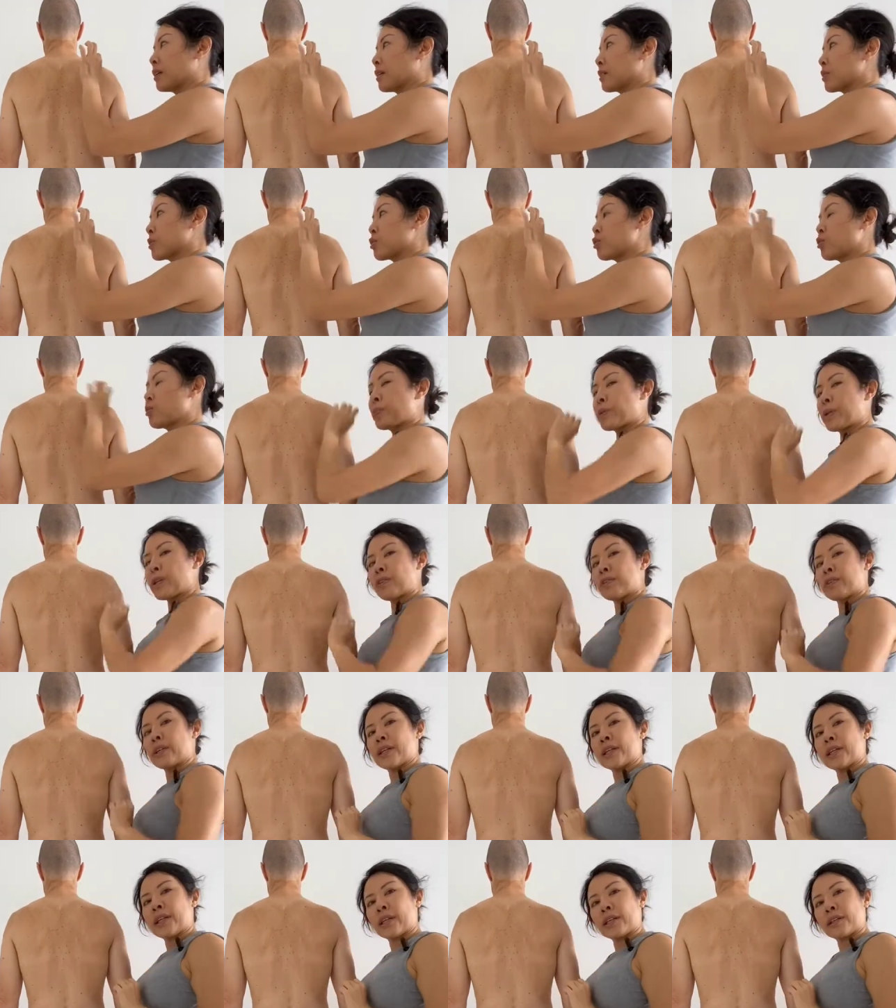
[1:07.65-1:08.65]

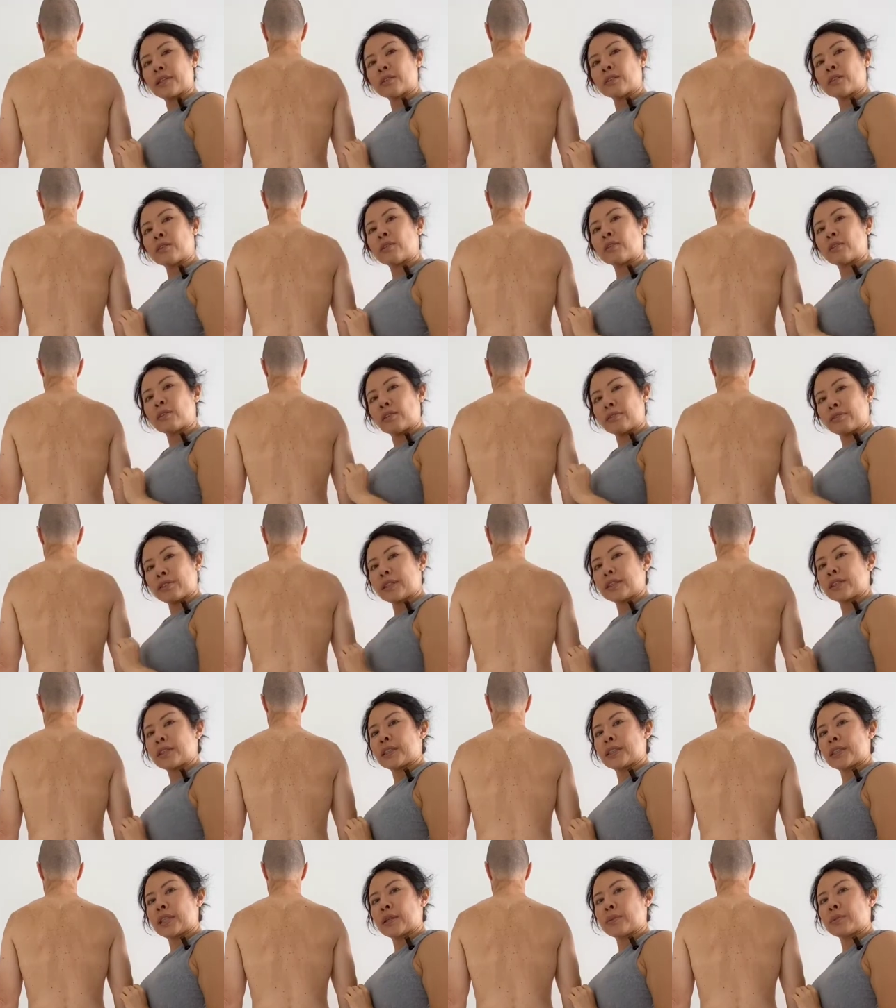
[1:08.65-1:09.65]
superior angle of
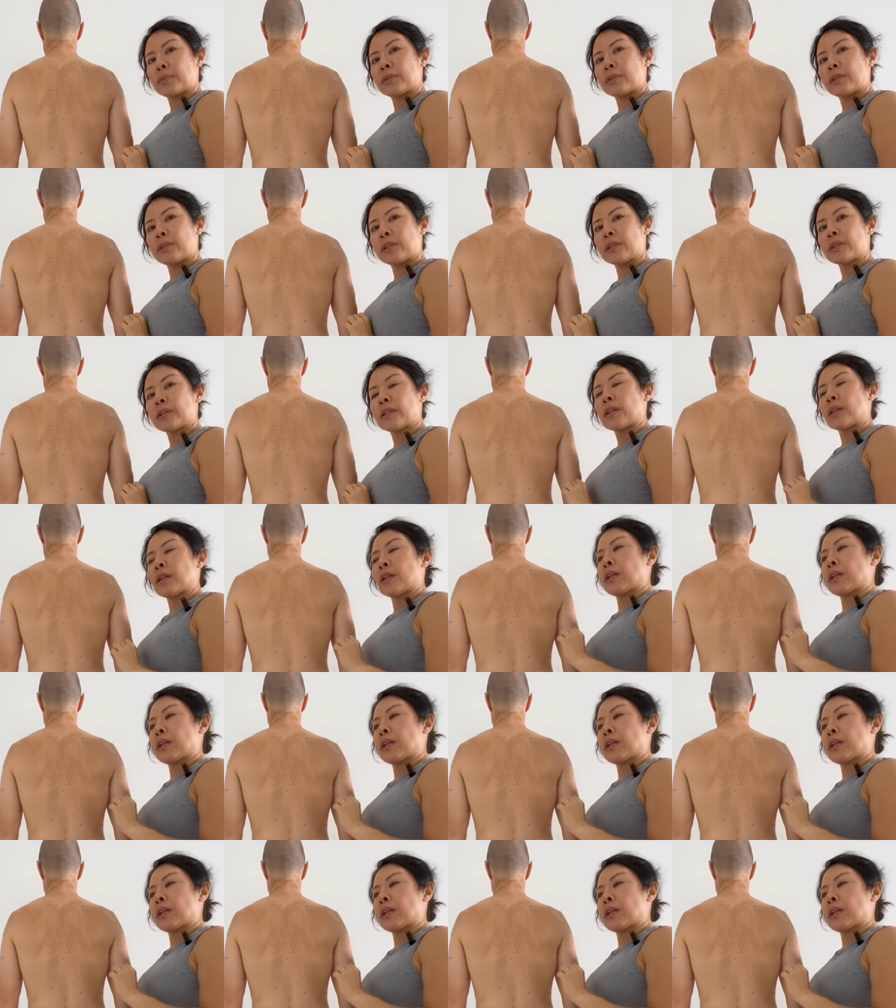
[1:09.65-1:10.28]
his scapula